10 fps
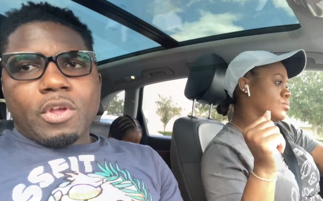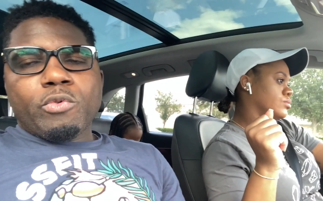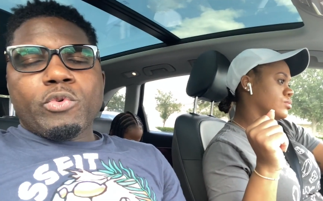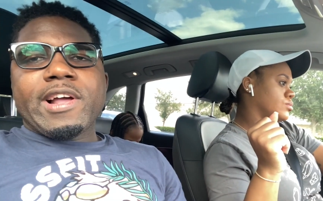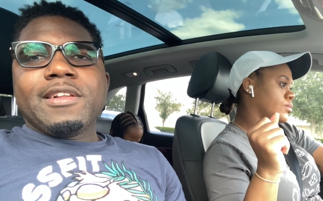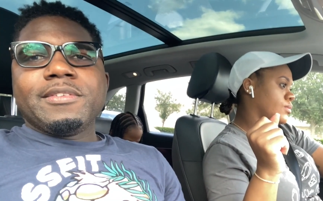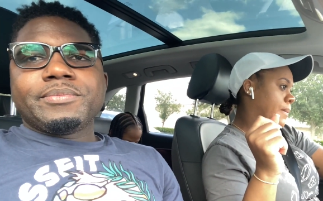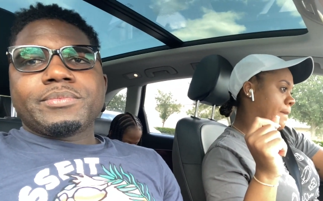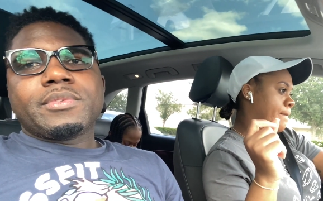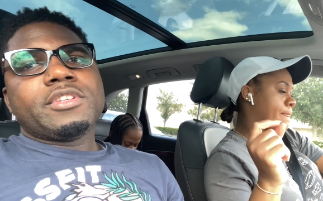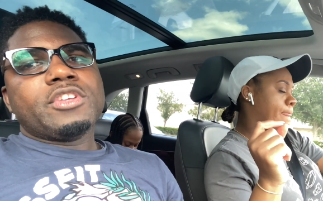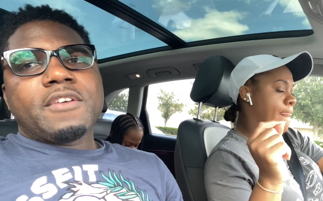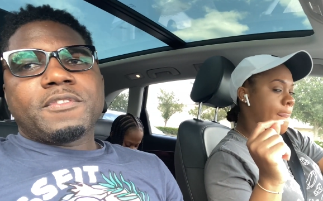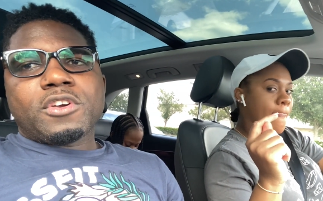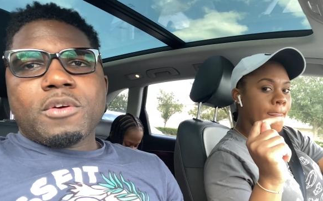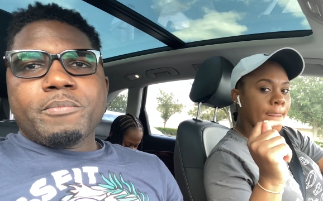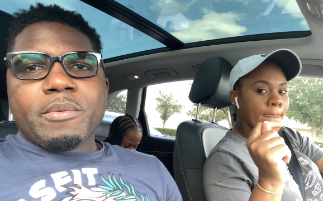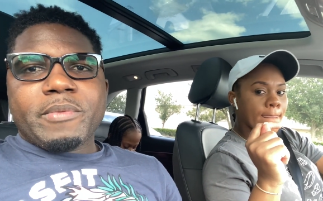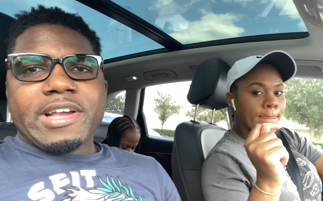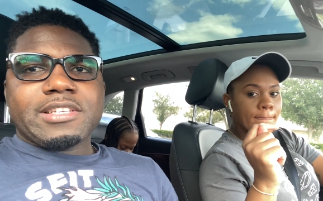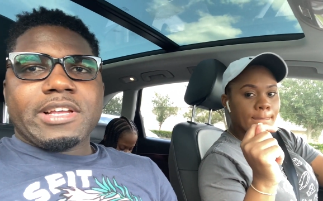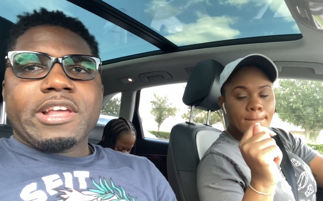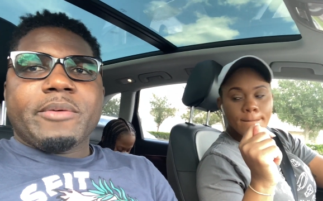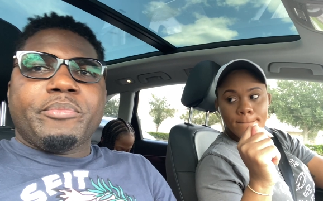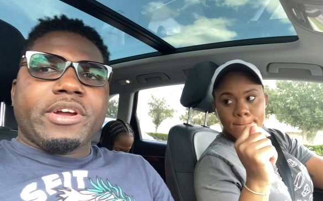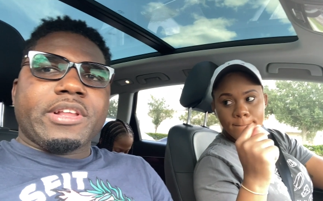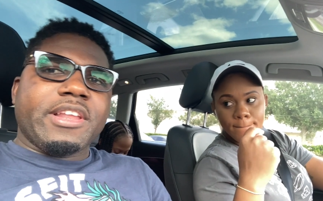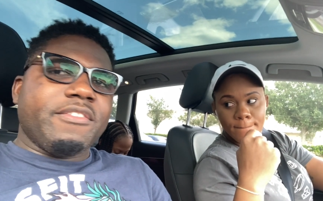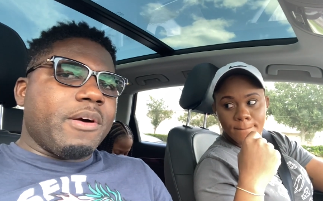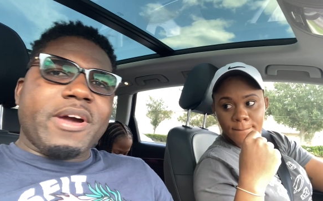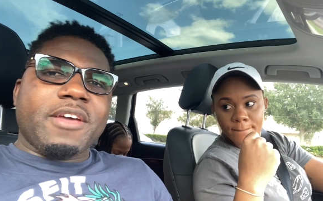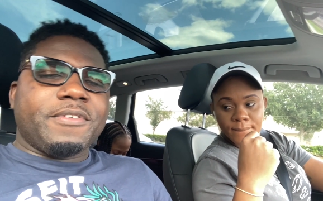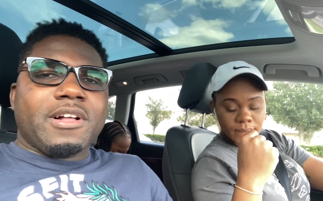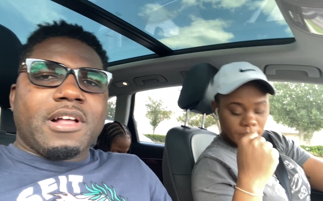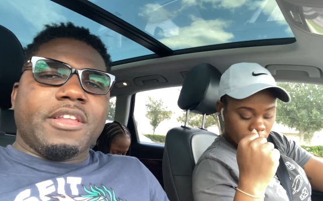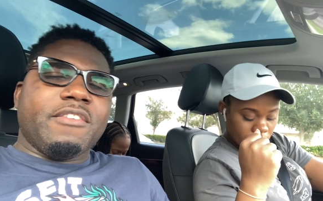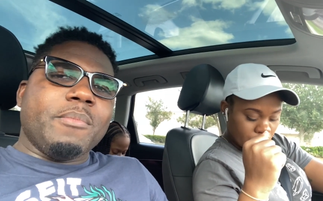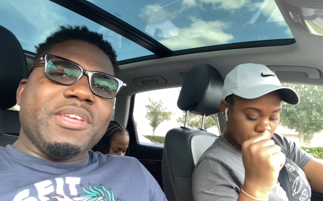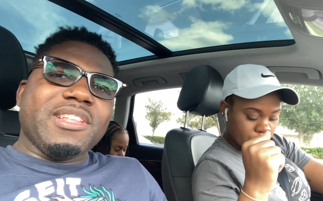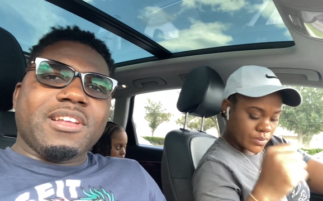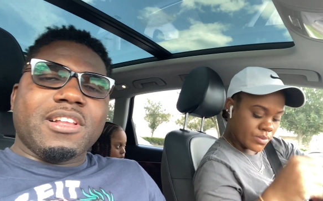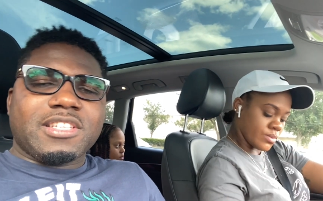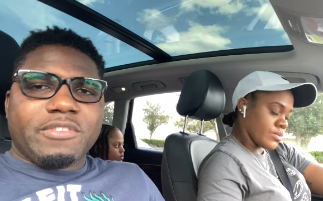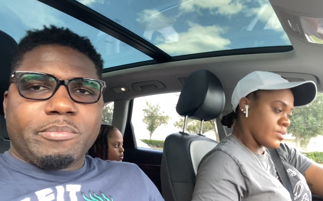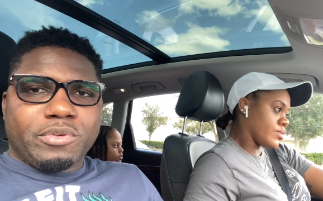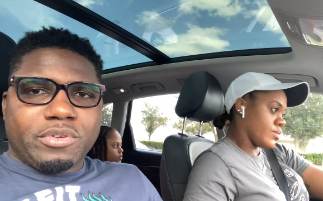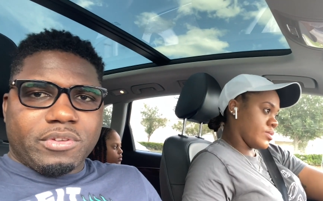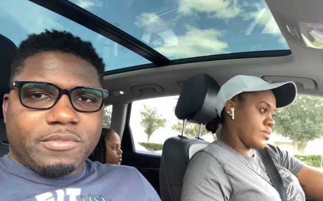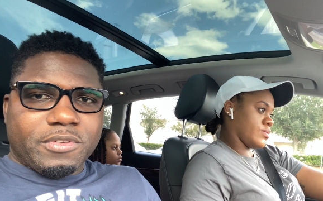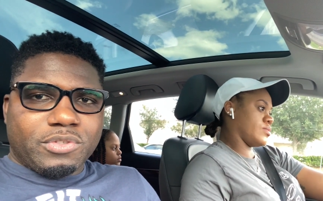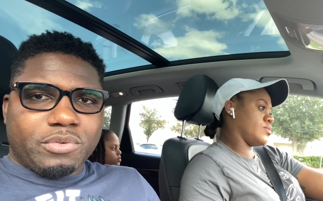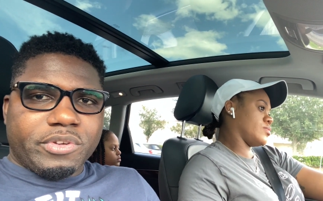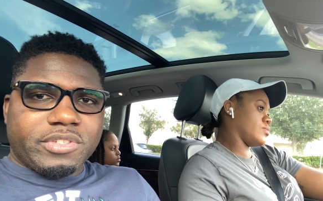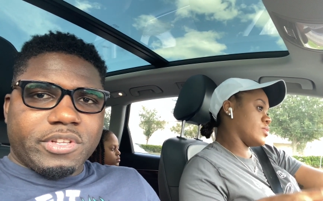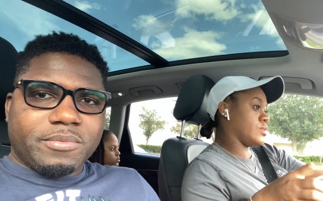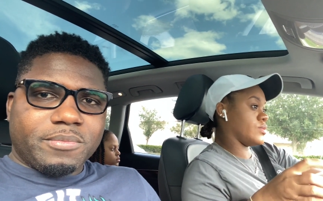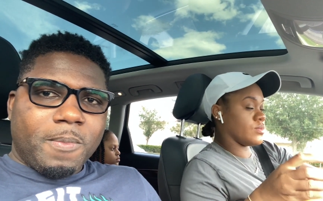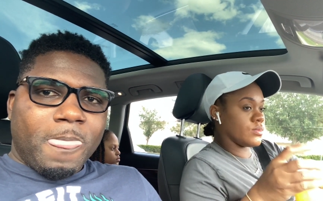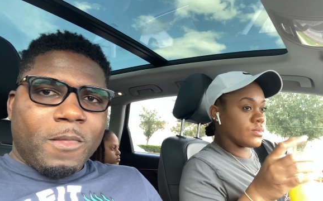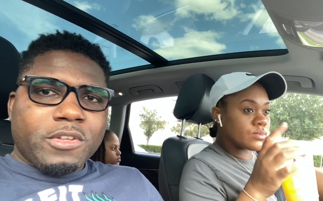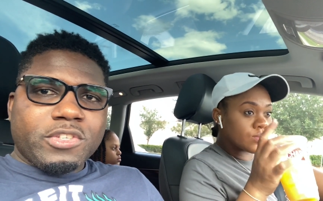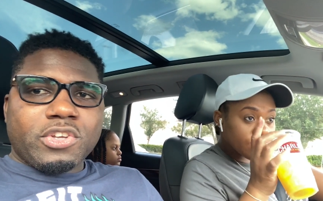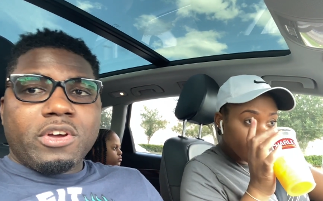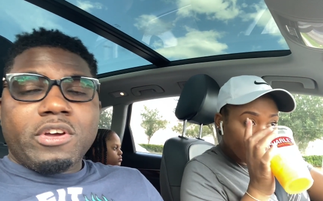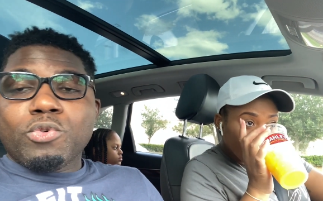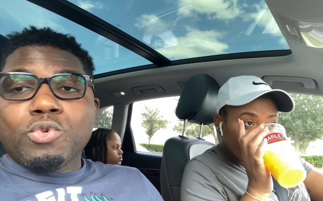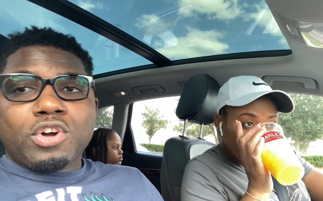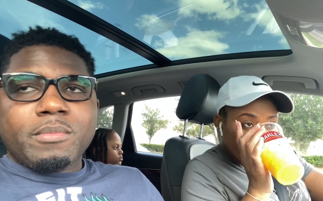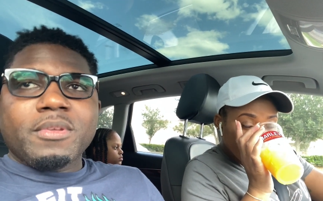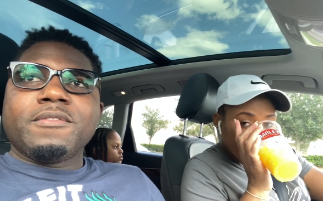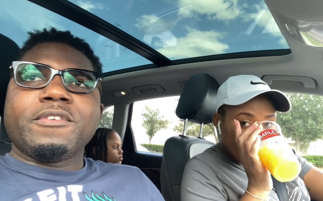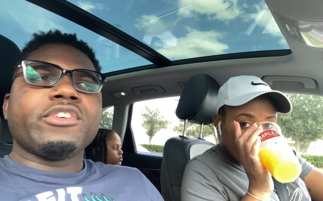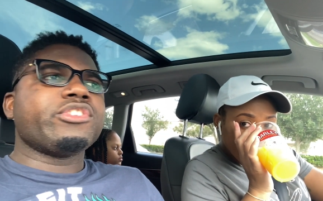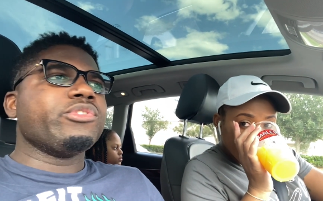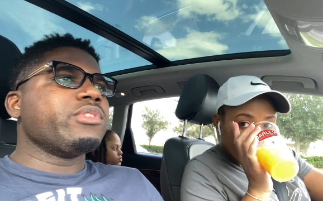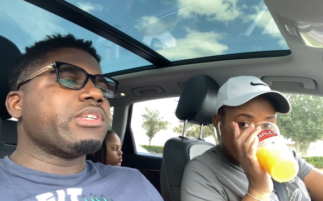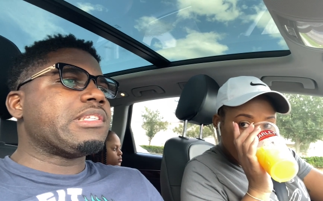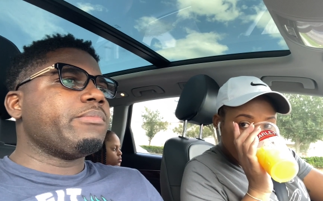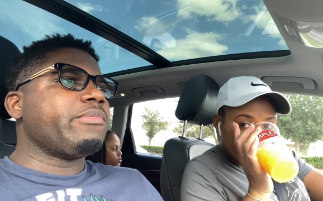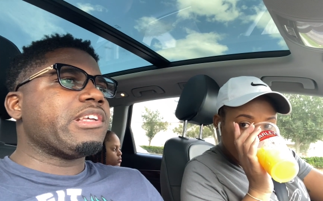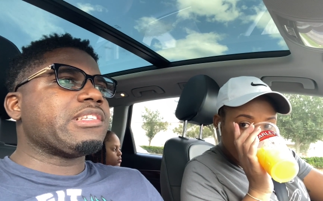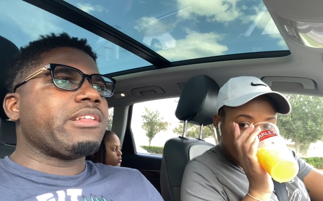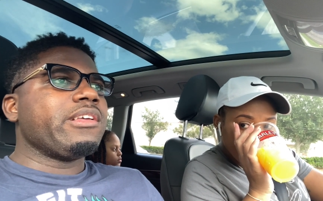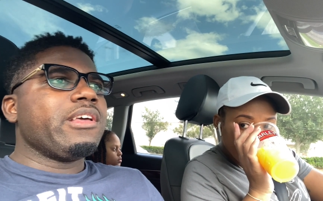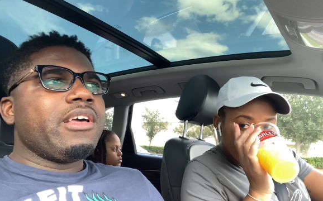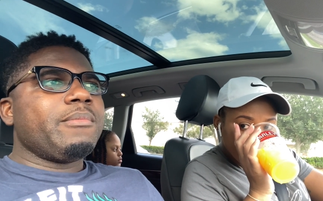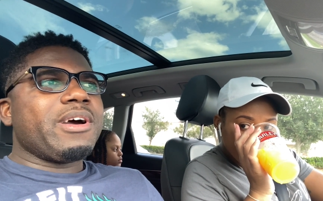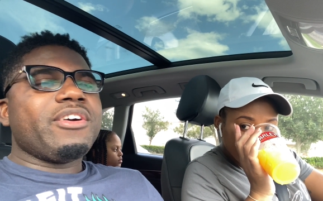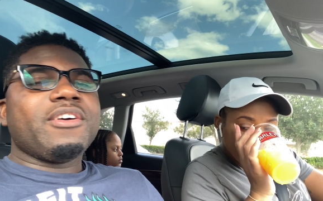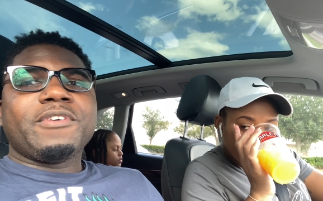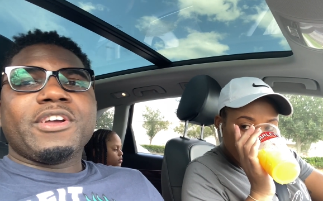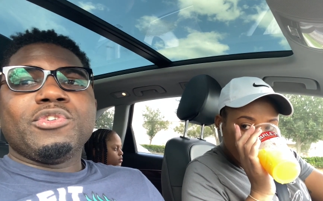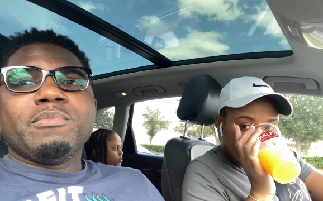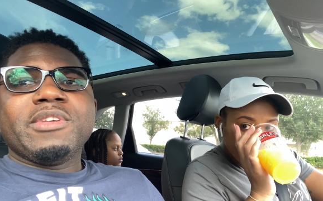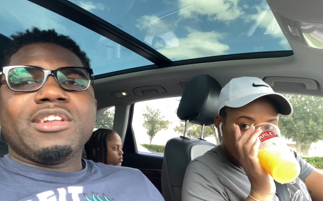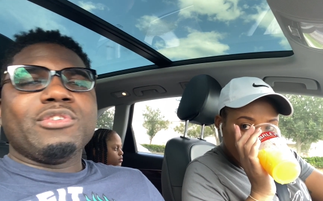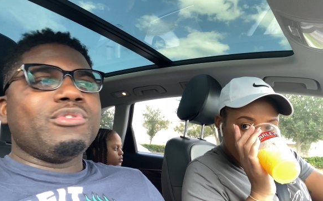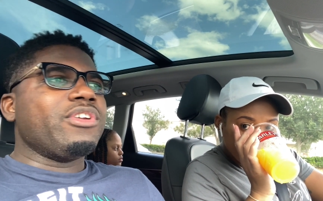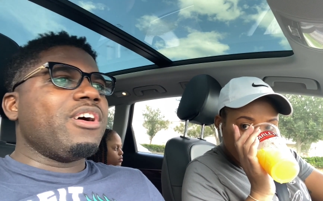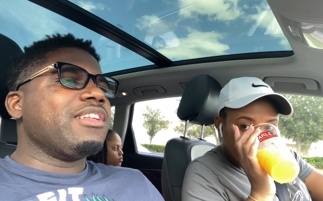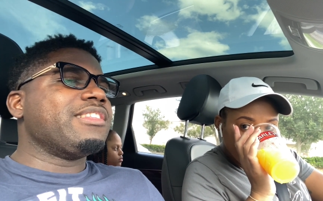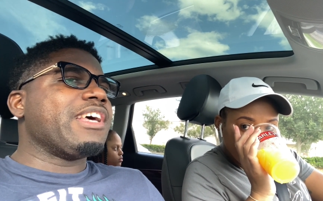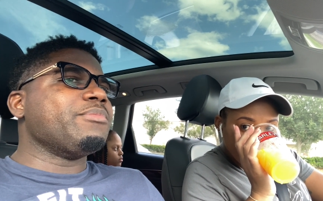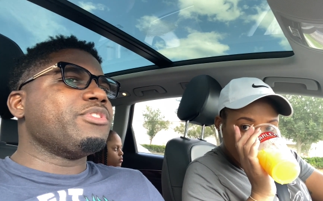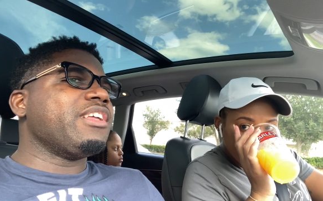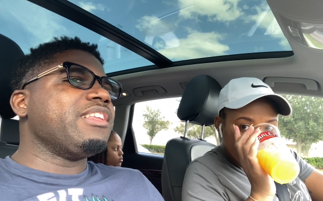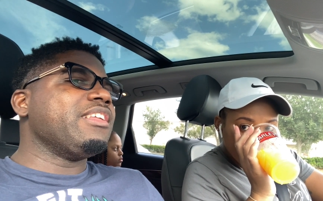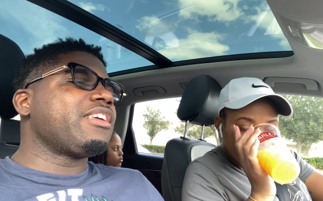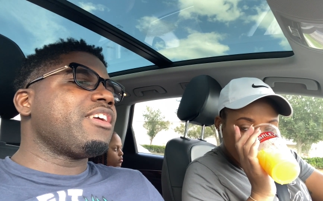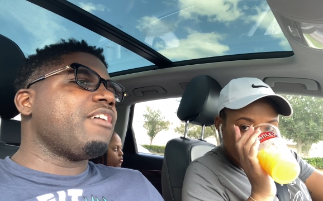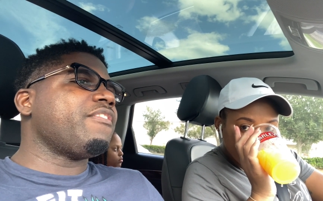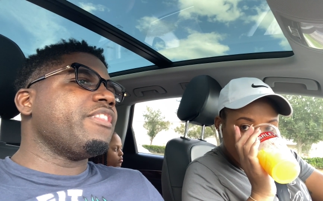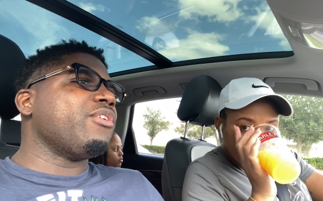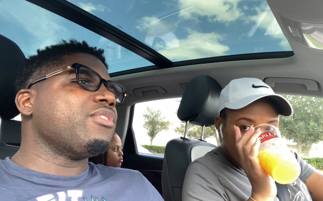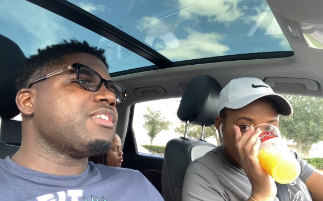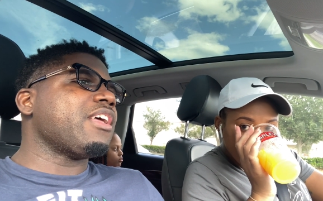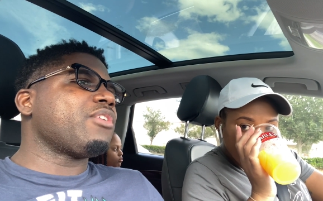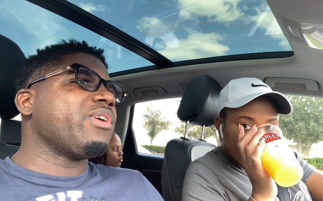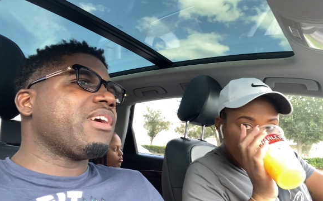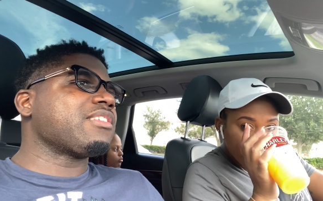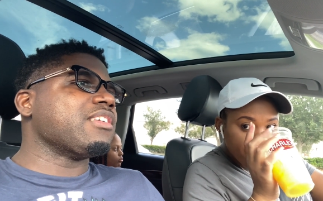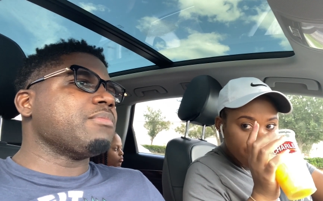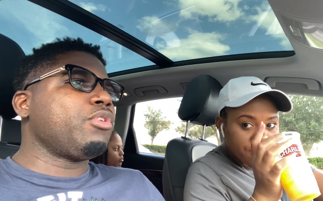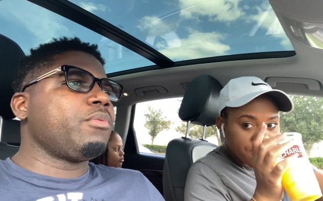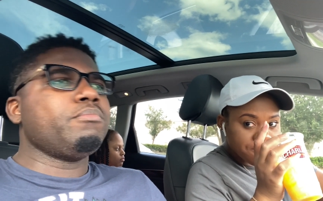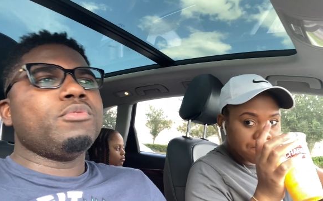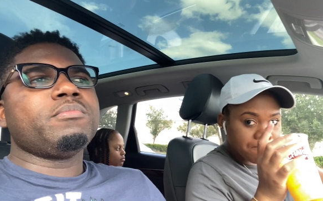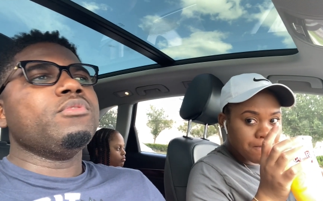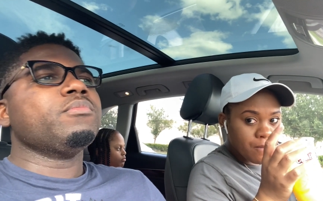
Speaker 1: Well, you have to compromise on that part. I never my fault. I never me tell us if you put nothing for storage there. So, who come in first use it. Simple as that. Matter of fact, you be on the road all the time, so you need the car for the outside. Quick access. Boom, boom, boom,